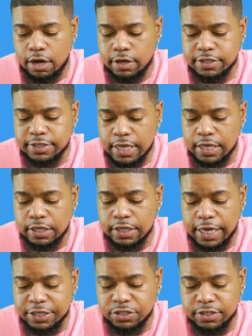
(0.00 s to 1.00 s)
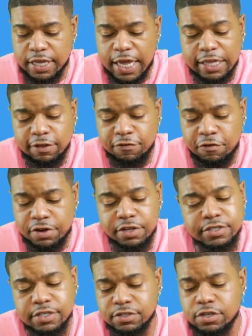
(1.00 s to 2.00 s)
state elections in California
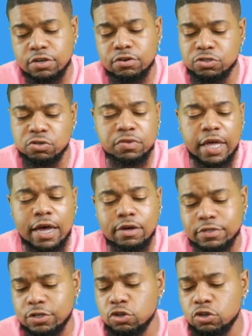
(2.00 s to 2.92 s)
since the year 2000.